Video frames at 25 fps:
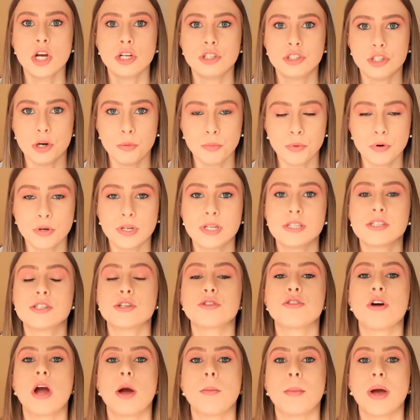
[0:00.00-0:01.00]
Jump on
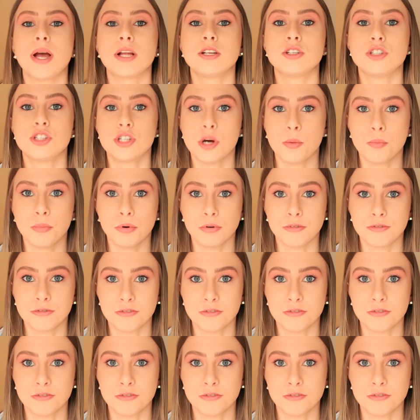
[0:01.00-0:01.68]
Instagram and jump on